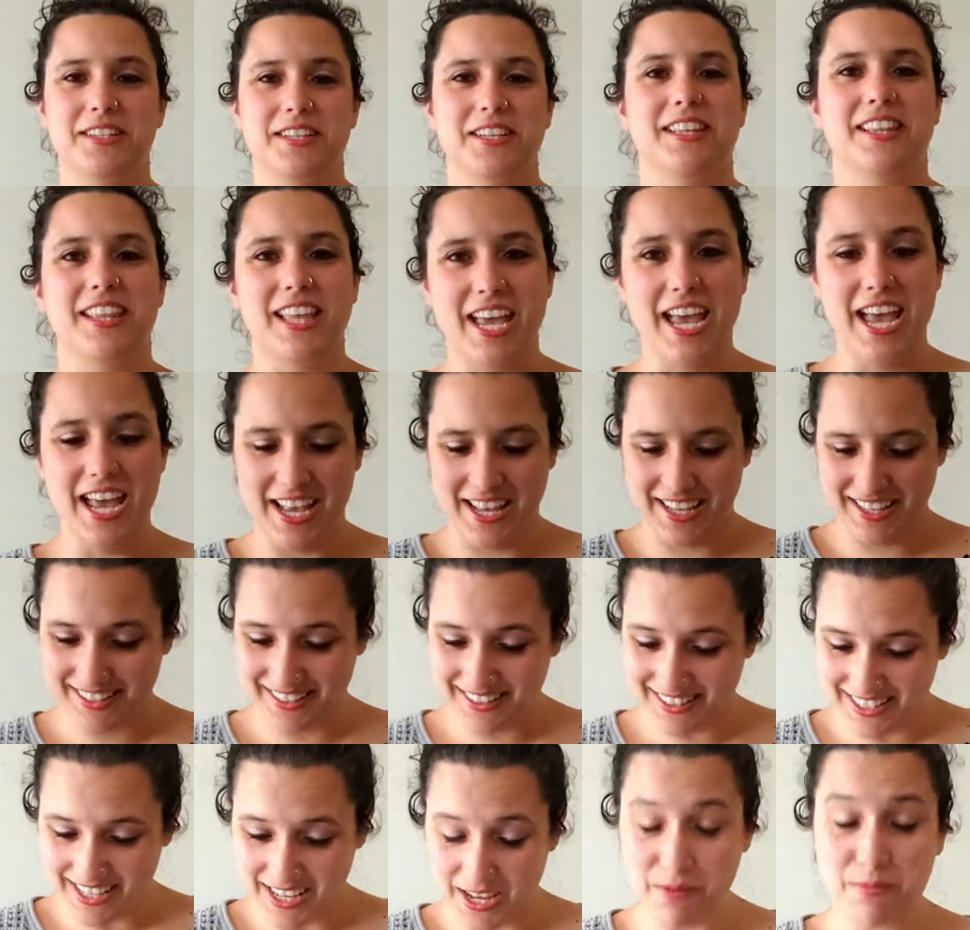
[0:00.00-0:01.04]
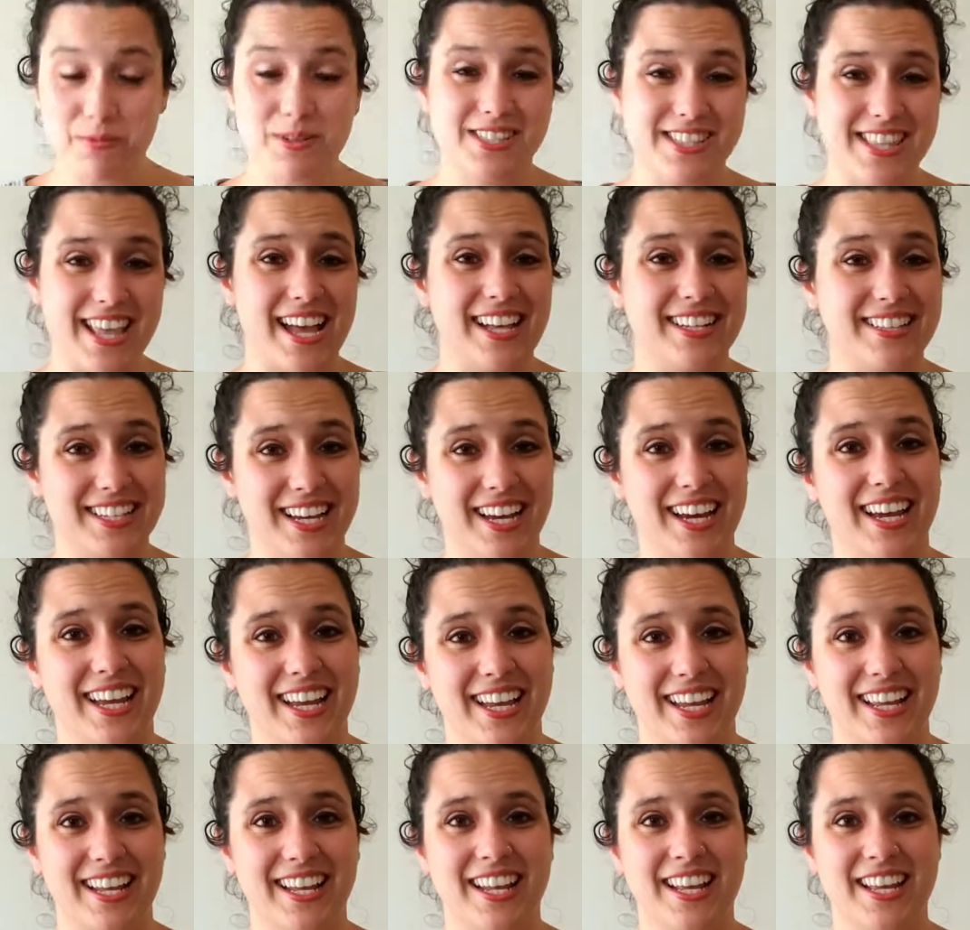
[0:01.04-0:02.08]
Like, it was that
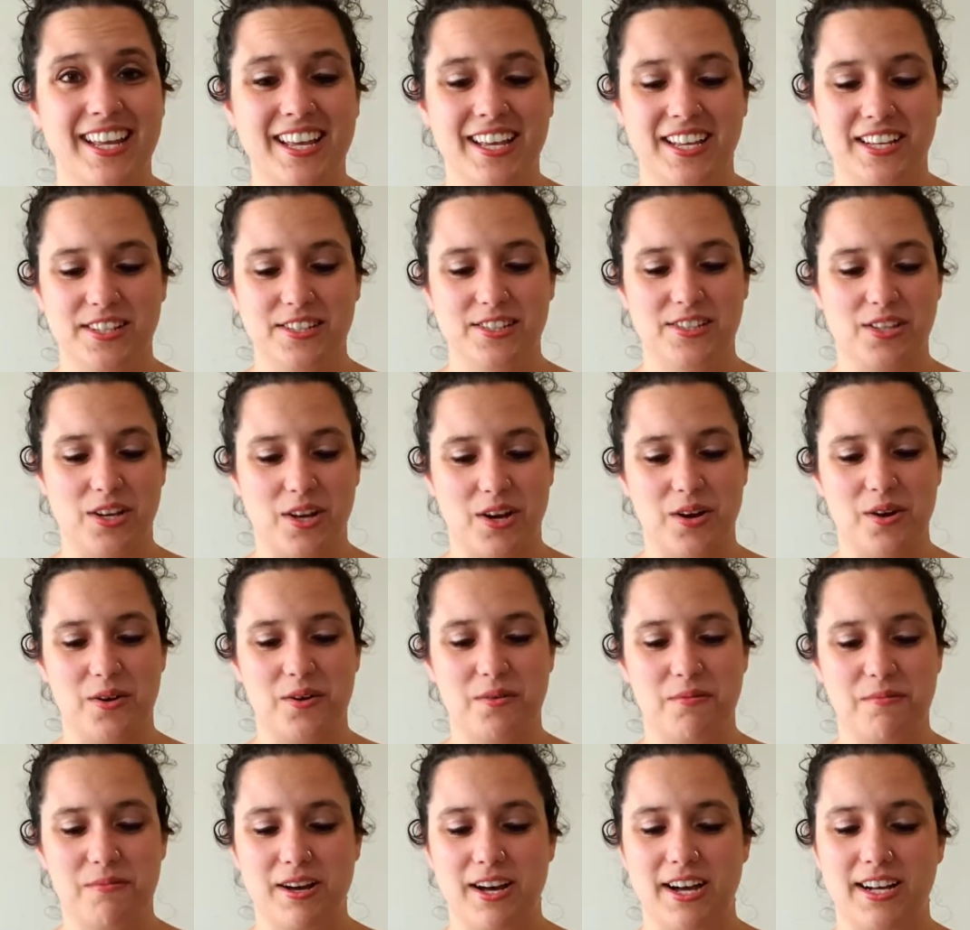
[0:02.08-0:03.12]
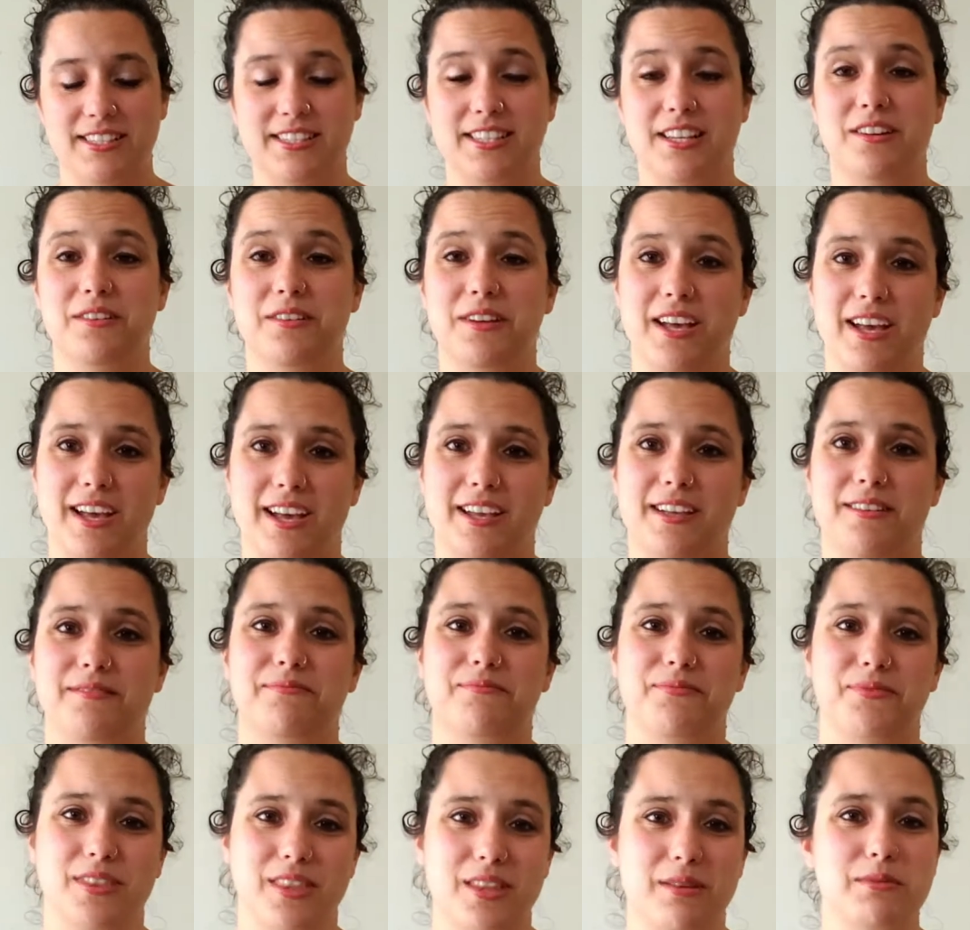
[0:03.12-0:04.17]
tight. So I said, okay,
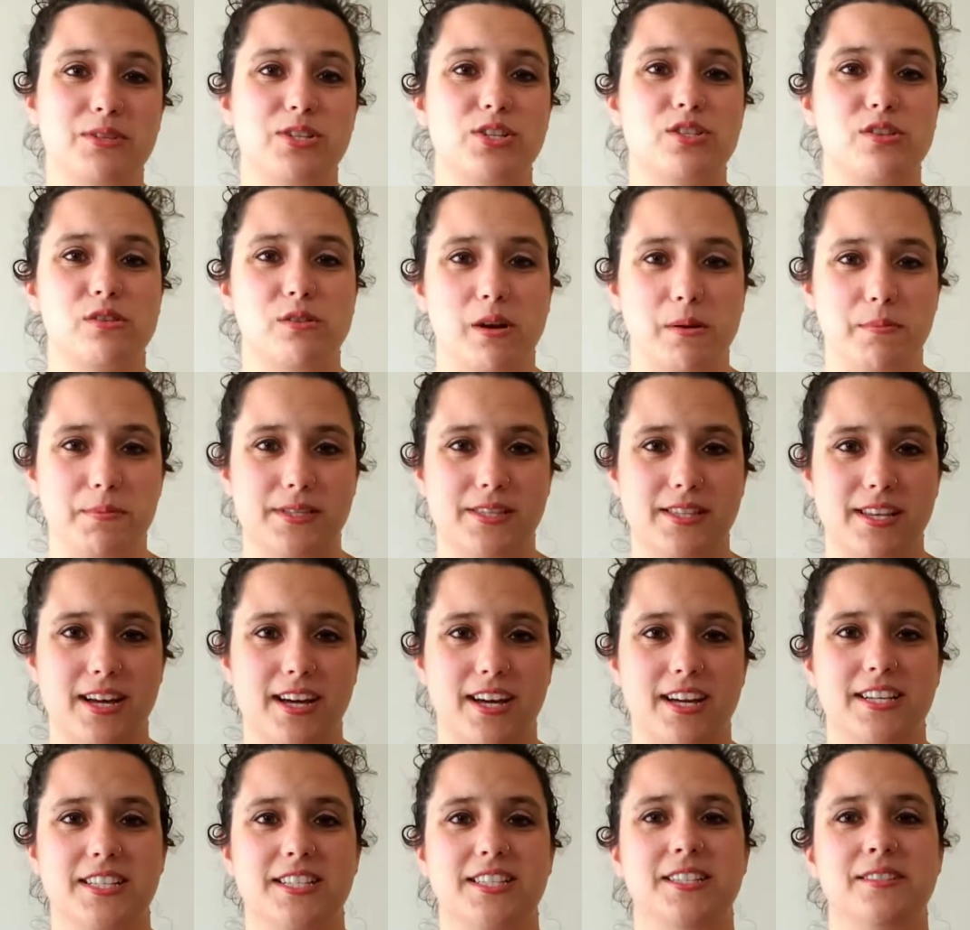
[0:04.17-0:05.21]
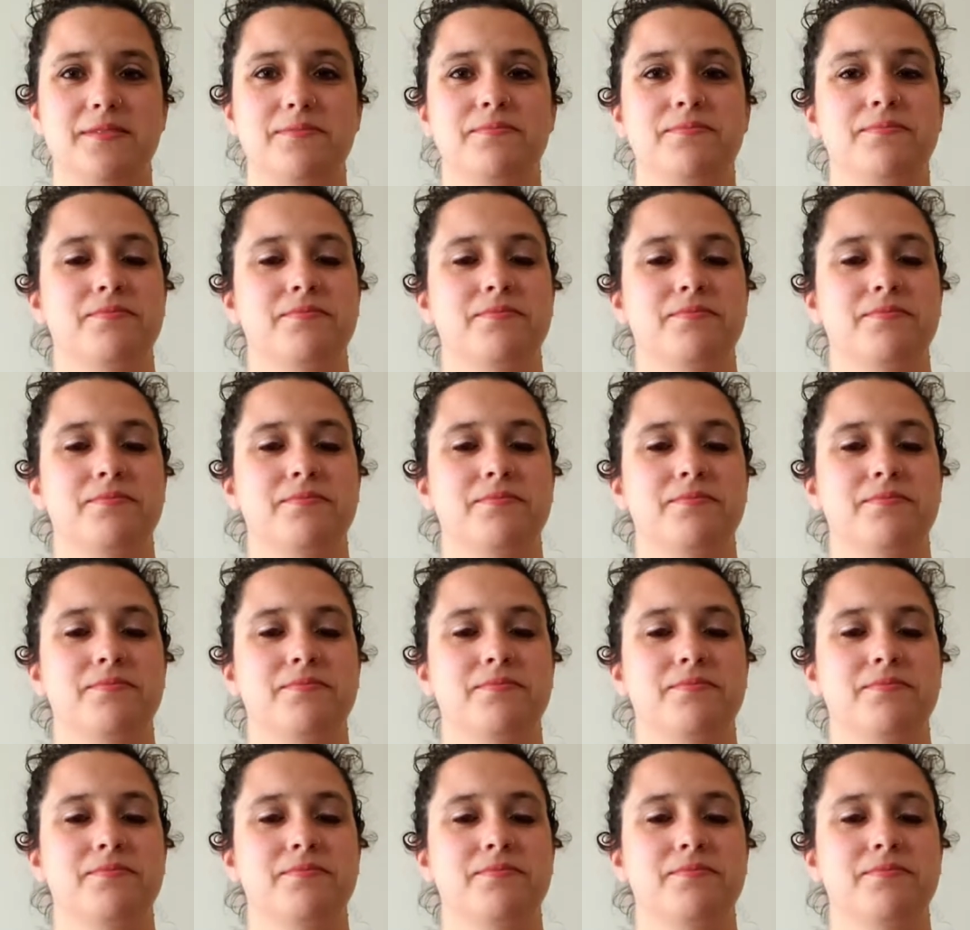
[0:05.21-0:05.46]
let me just go up a size.